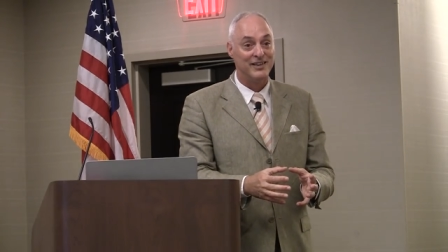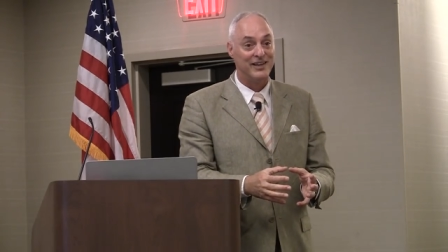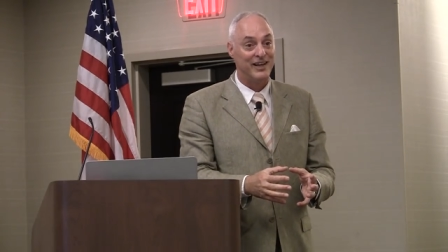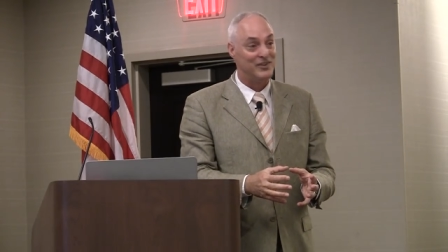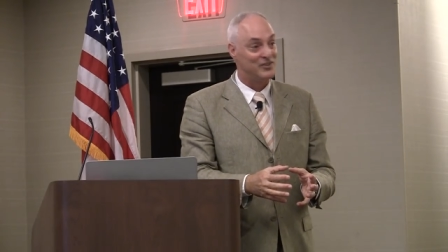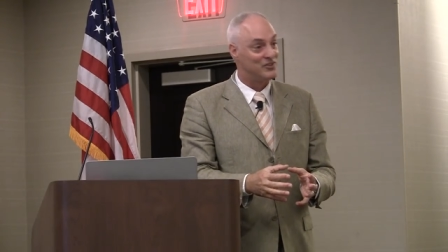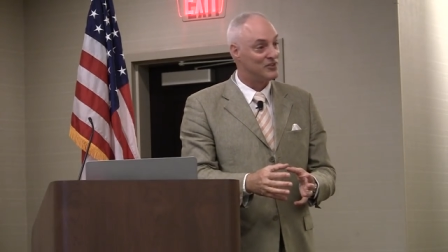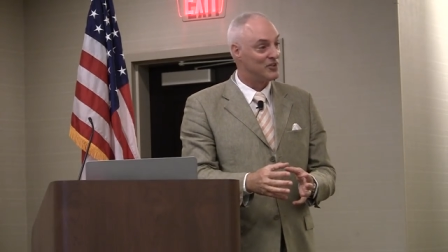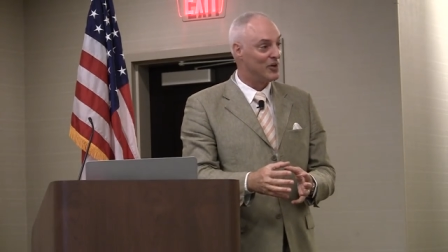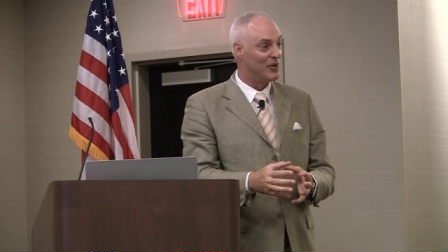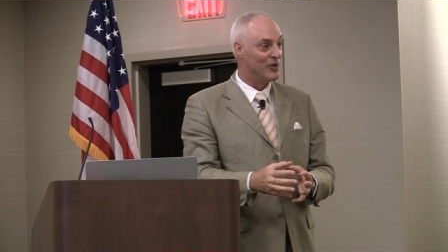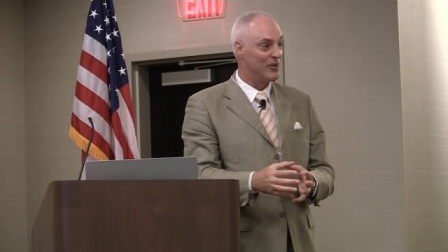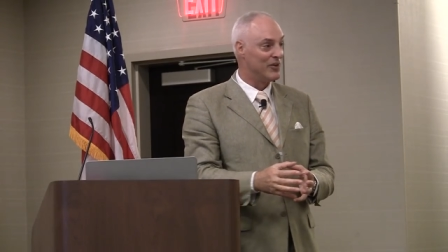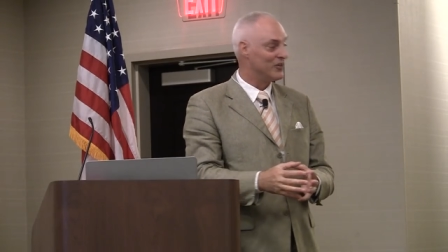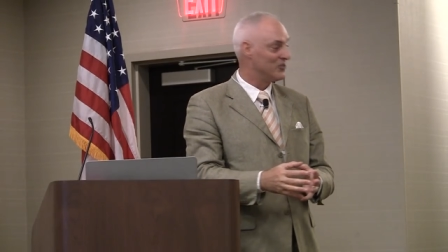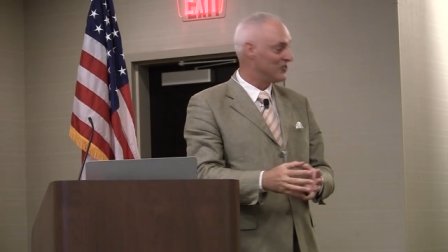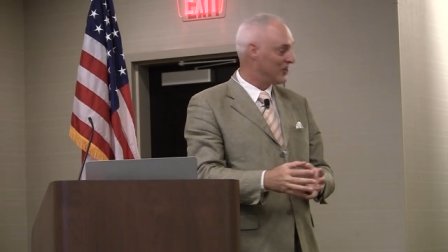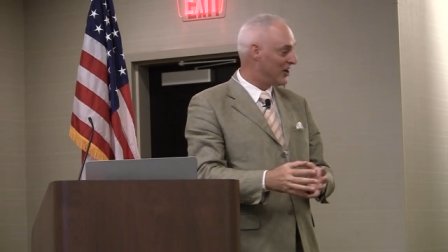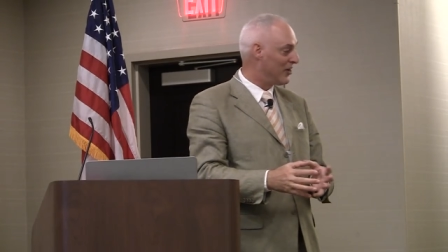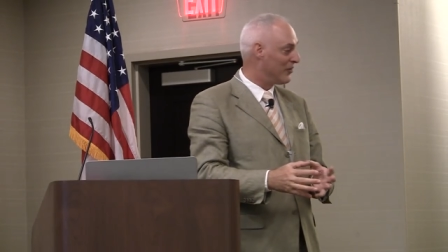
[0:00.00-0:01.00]
And so
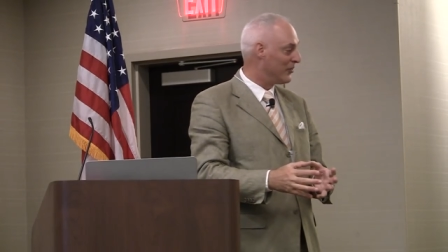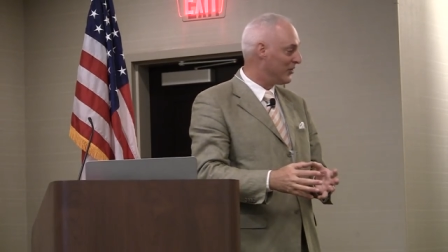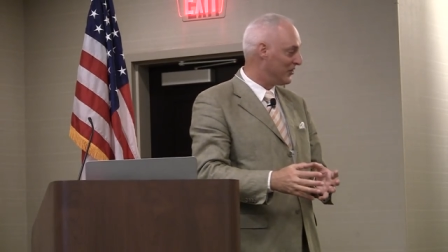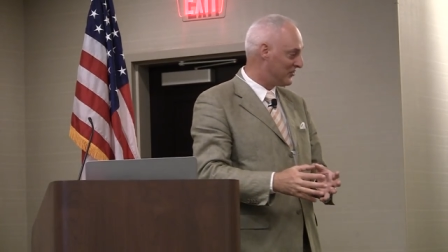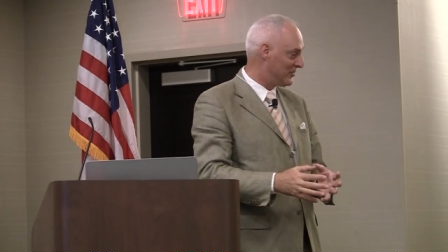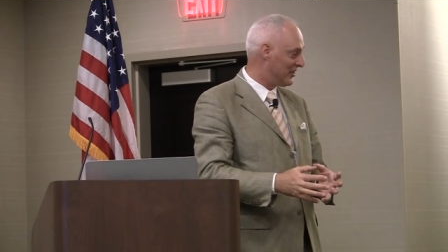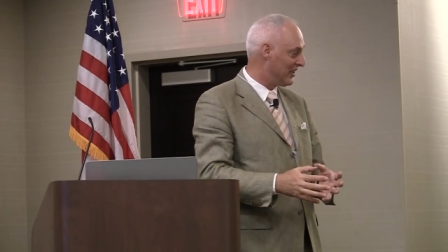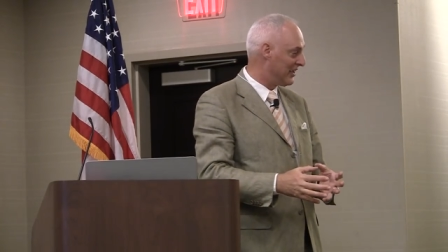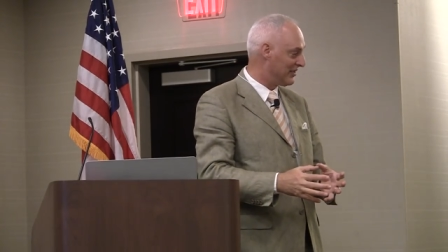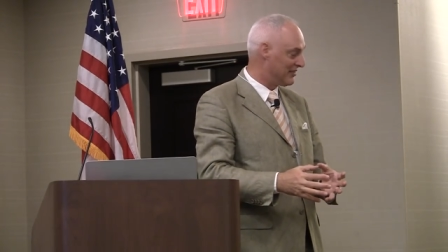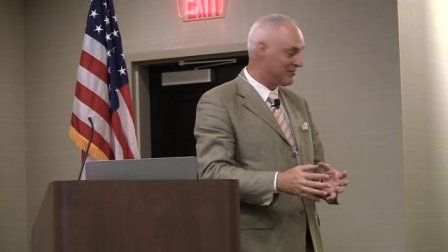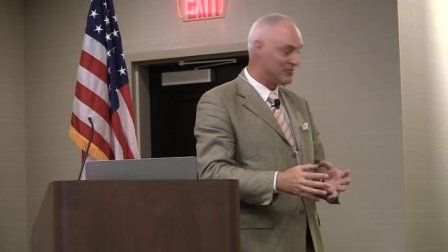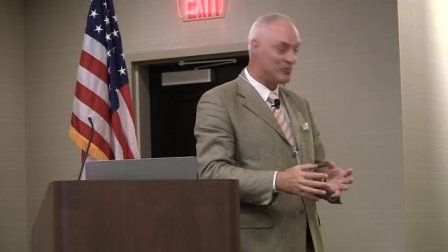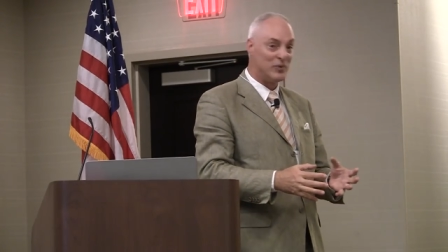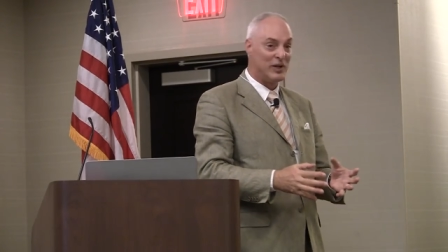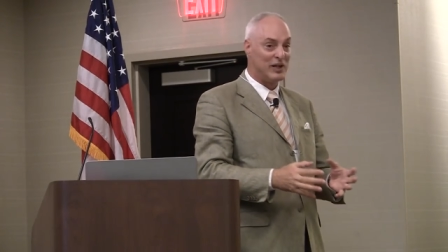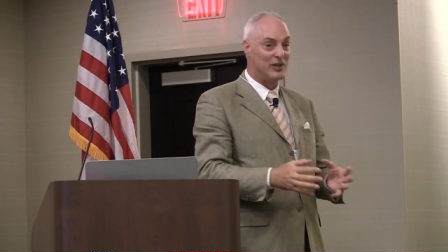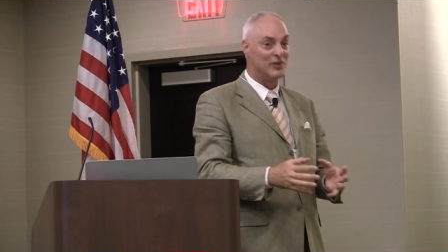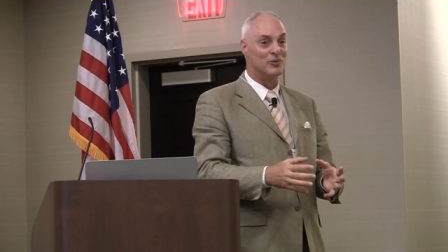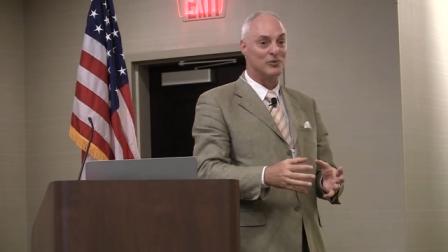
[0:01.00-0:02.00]
there's always that
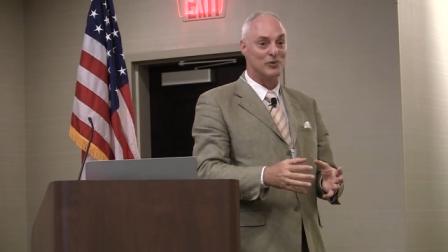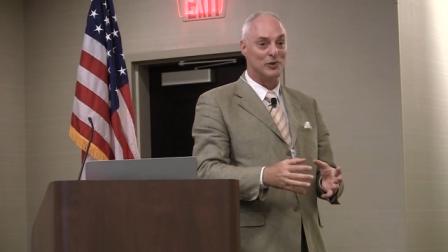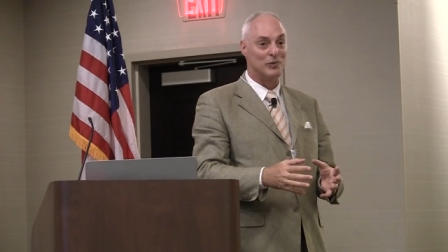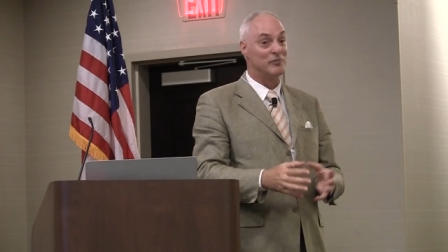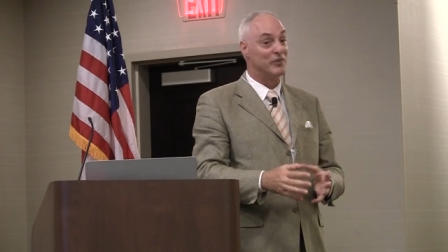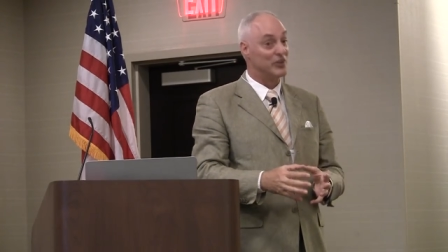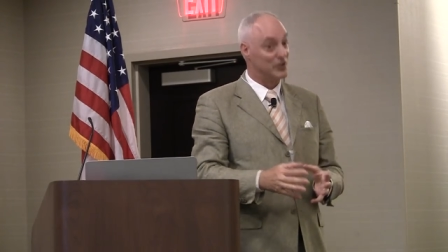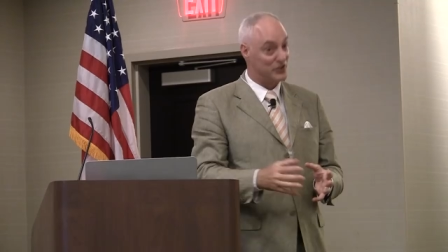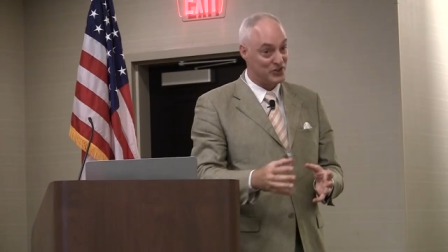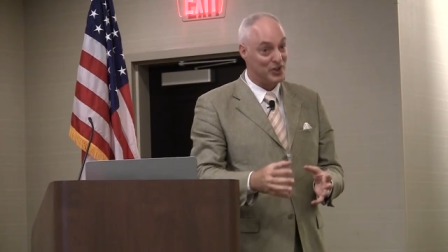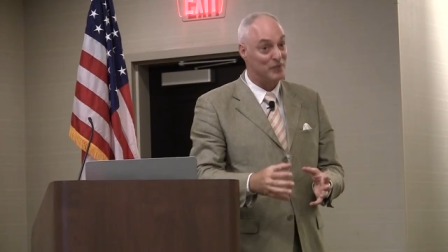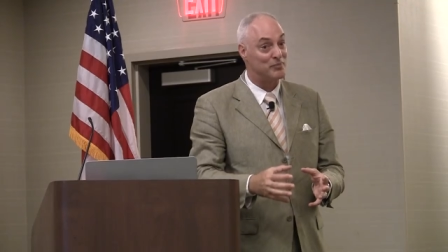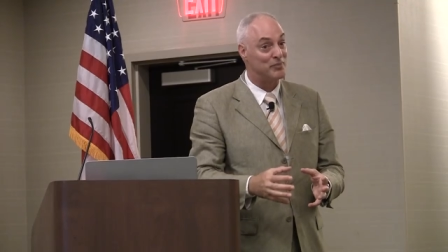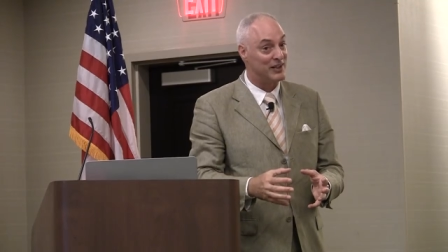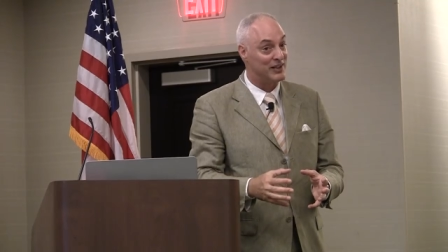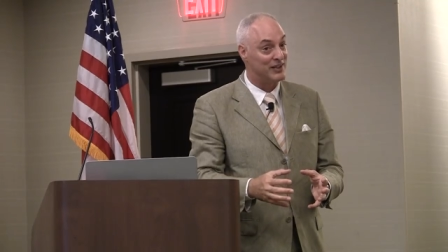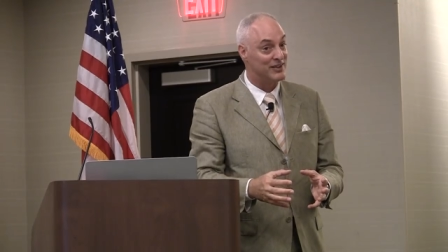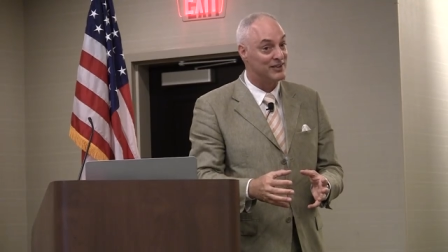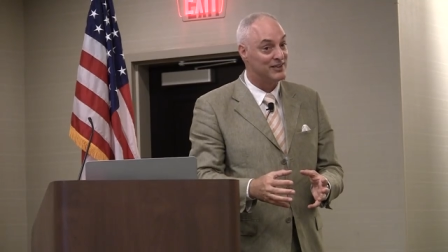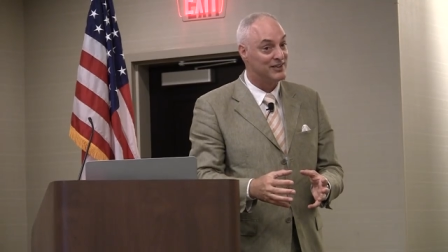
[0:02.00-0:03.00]
wiggle room. There should
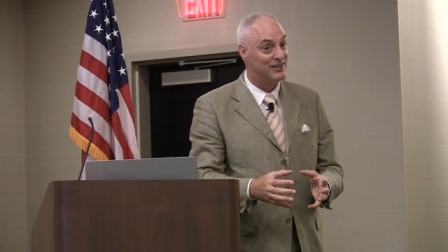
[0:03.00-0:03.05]
be.